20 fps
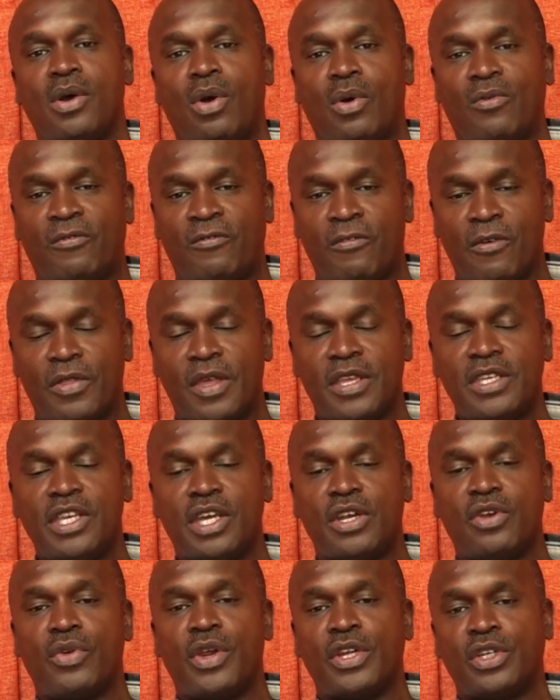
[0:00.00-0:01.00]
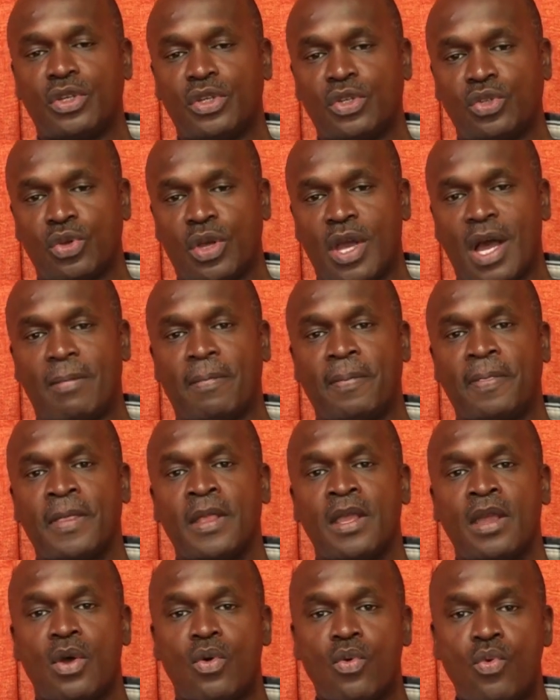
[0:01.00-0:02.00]
for the generations to come.
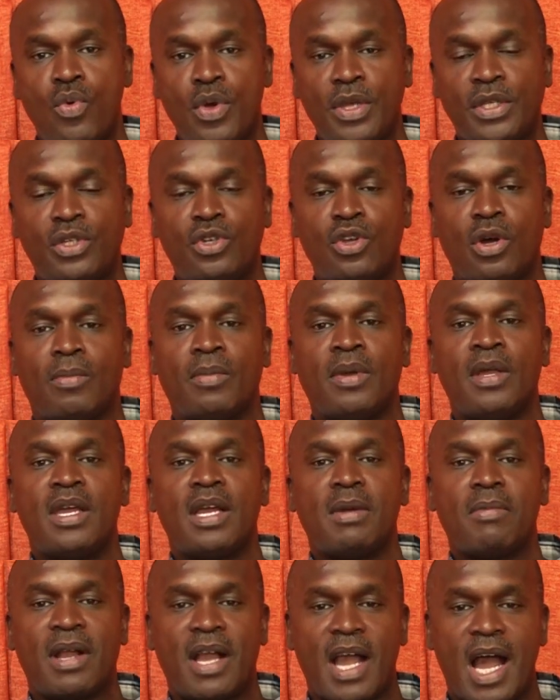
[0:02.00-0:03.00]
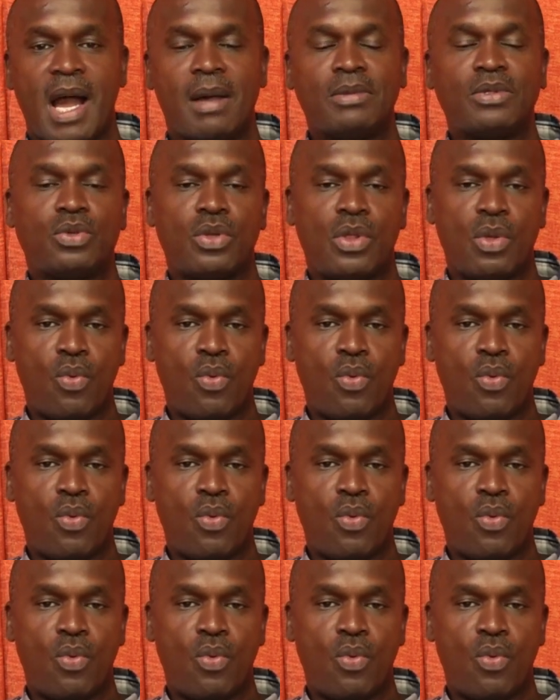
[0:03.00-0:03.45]
Wisdom comes with